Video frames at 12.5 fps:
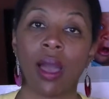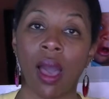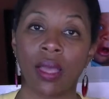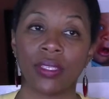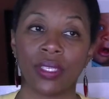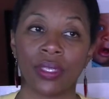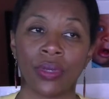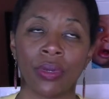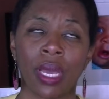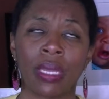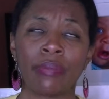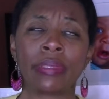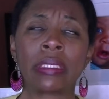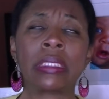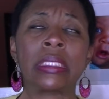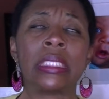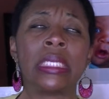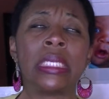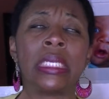God,
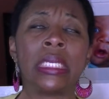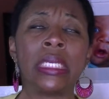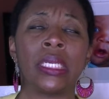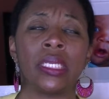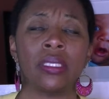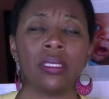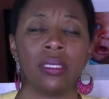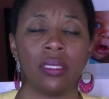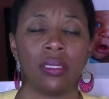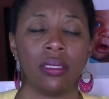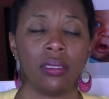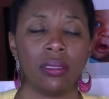please